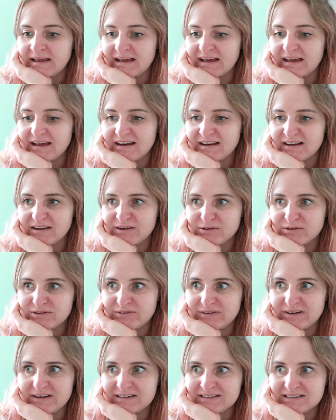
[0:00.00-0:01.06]
And I also
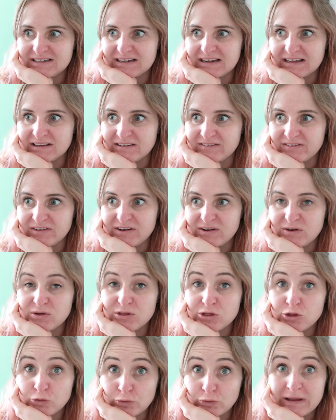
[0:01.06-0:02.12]
realised today that I've only
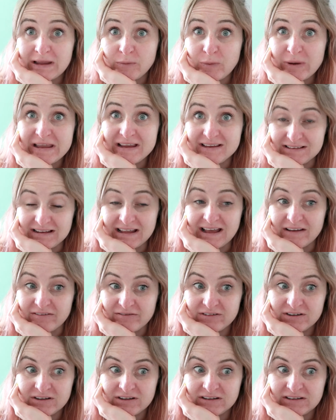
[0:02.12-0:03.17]
got 3 weeks
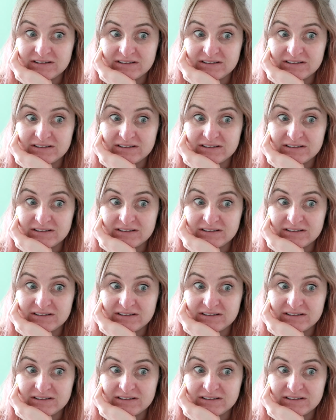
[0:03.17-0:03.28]
left